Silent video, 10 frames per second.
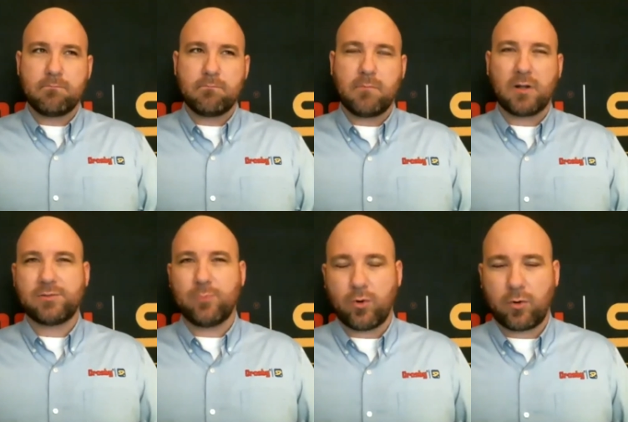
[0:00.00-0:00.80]

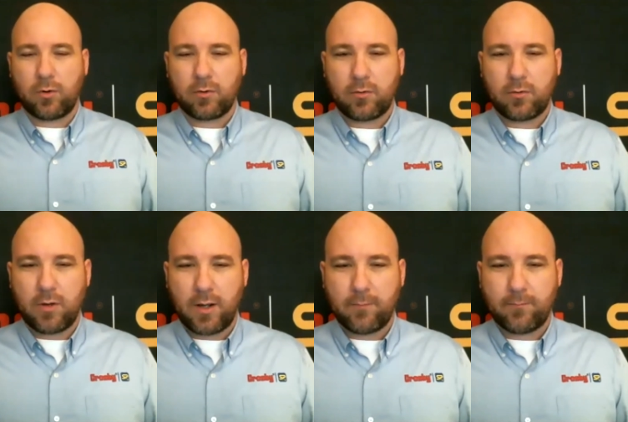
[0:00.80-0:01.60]
much more
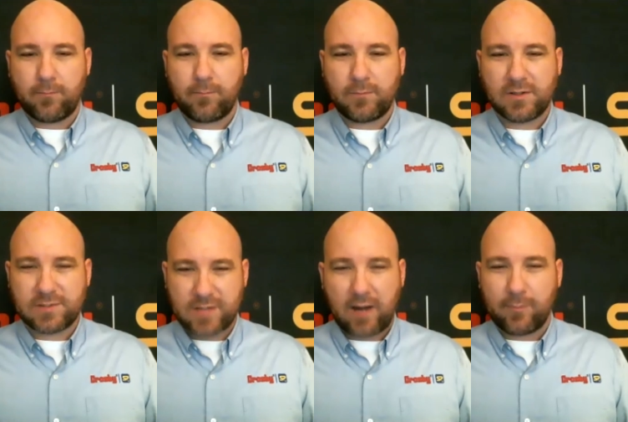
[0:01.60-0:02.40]
um,
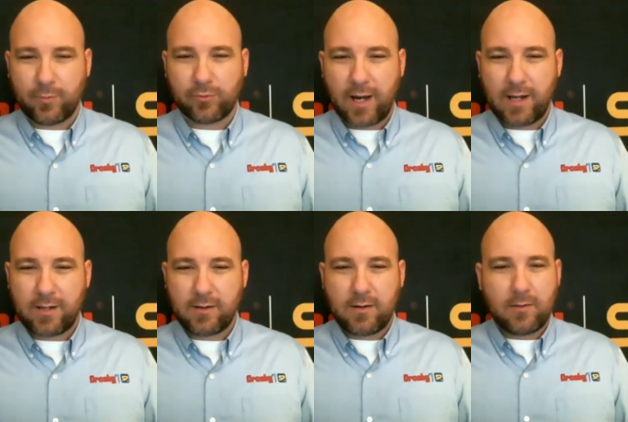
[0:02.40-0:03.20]
desirable, right?
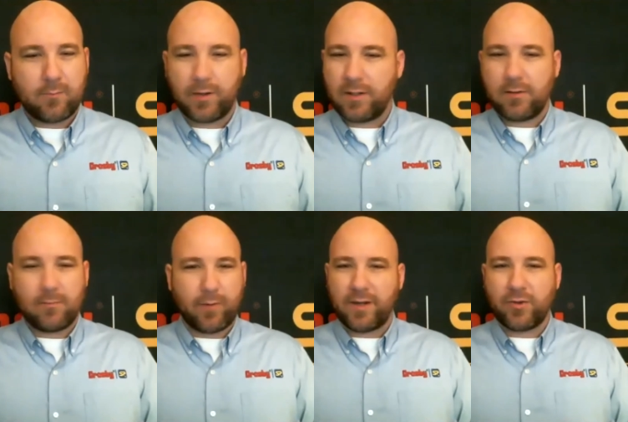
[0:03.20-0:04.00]
For sure.
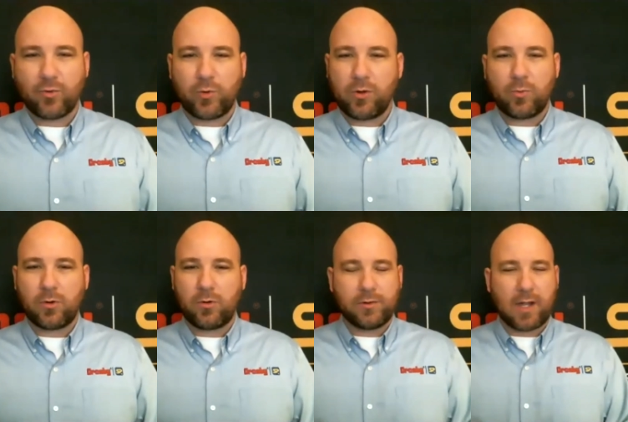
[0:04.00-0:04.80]
But in the real
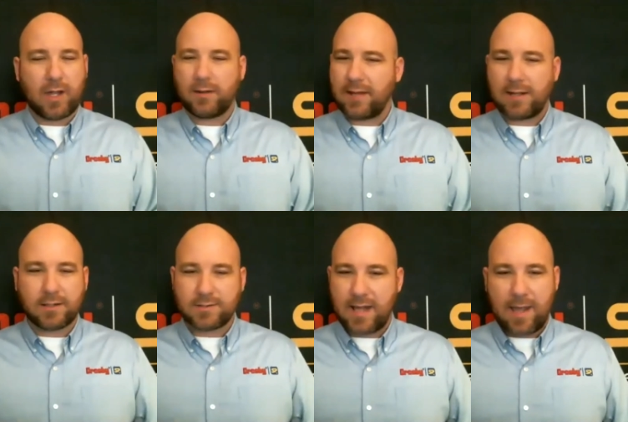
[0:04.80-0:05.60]
world, not that
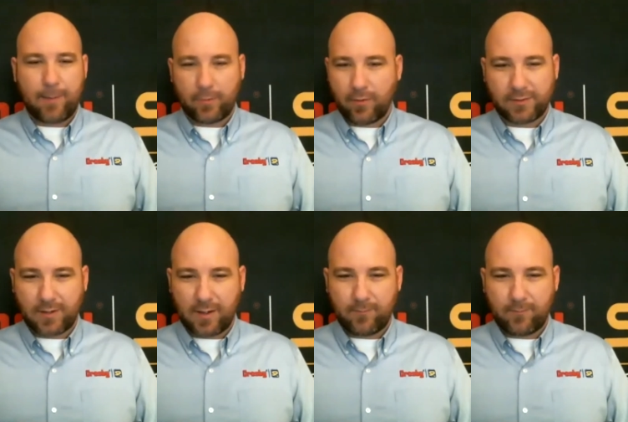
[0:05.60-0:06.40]
doesn't happen all the time.